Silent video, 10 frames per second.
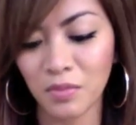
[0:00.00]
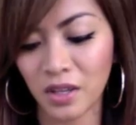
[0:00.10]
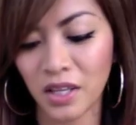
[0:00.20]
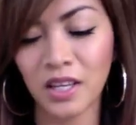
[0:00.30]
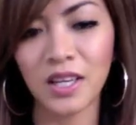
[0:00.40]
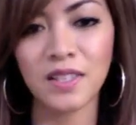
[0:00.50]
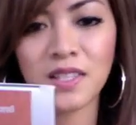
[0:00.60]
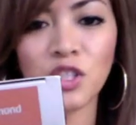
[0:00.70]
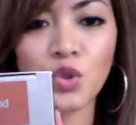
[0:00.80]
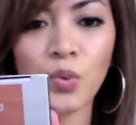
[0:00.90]
but it's
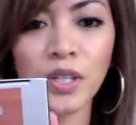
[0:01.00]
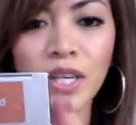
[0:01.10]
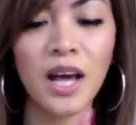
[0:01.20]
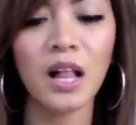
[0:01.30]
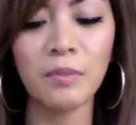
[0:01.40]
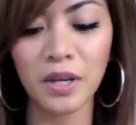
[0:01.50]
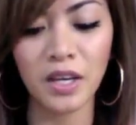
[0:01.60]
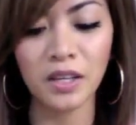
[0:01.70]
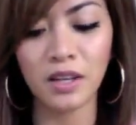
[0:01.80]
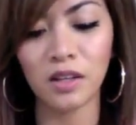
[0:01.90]
in 20
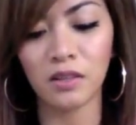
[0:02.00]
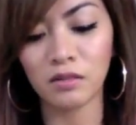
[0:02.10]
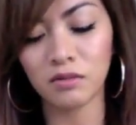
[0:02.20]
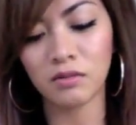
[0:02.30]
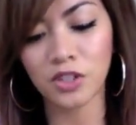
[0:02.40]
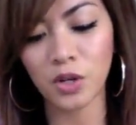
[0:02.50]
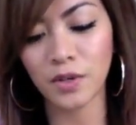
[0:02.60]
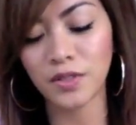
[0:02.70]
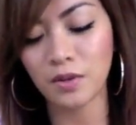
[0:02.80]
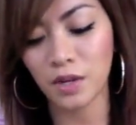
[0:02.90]
almond. I'll show
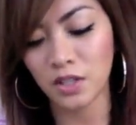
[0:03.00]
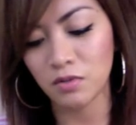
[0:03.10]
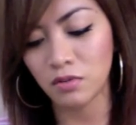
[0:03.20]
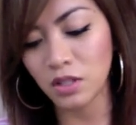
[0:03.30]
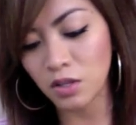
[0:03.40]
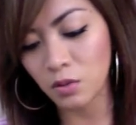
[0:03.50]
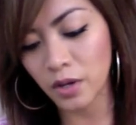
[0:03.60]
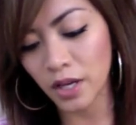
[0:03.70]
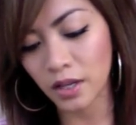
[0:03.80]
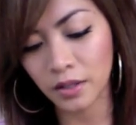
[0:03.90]
it to you guys really
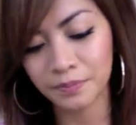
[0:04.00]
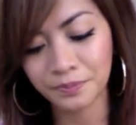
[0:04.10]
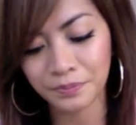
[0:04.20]
quick.